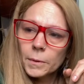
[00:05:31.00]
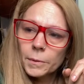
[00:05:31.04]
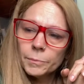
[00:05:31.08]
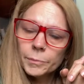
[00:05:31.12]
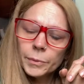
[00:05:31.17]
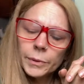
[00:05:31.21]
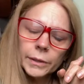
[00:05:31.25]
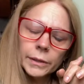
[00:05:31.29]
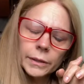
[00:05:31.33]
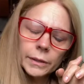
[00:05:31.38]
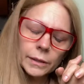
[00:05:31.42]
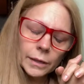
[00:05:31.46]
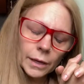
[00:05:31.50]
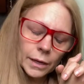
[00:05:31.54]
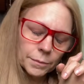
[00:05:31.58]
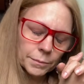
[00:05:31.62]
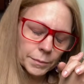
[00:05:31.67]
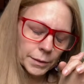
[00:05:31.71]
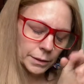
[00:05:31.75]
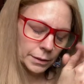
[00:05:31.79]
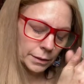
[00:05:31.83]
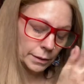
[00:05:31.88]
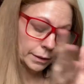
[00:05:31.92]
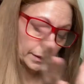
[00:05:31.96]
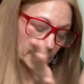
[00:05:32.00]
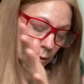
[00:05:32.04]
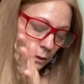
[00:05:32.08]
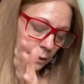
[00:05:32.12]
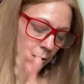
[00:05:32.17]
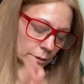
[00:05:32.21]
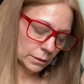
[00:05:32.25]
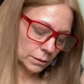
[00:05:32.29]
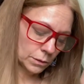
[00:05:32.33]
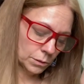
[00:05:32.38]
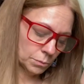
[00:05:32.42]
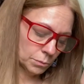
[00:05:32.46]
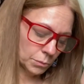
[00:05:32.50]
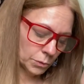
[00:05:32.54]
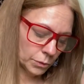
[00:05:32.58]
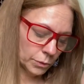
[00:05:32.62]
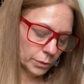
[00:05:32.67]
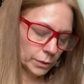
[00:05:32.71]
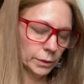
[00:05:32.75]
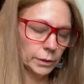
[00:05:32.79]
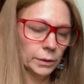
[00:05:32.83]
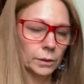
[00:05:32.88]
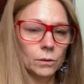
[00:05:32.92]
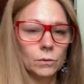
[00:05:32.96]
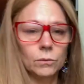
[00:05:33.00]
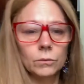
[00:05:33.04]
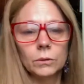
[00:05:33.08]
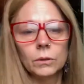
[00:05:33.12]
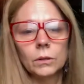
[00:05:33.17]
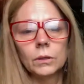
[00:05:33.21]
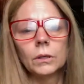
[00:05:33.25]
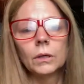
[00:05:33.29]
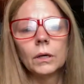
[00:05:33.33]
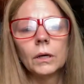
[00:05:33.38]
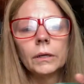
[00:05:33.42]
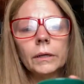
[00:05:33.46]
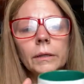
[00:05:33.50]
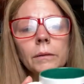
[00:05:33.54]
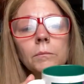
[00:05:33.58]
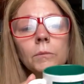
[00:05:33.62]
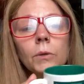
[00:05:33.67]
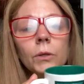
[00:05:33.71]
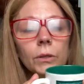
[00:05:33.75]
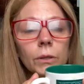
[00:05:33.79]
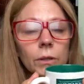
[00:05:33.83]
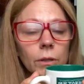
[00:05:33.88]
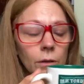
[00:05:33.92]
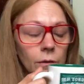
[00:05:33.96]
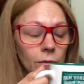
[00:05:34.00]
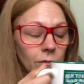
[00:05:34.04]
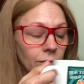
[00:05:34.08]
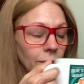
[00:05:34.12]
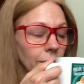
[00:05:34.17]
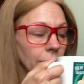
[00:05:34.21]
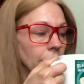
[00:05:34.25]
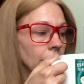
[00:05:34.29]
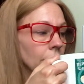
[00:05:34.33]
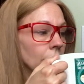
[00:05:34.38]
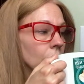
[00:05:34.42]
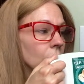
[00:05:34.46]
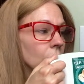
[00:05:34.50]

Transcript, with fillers: But it got me thinking this morning, hold on, I need more coffee.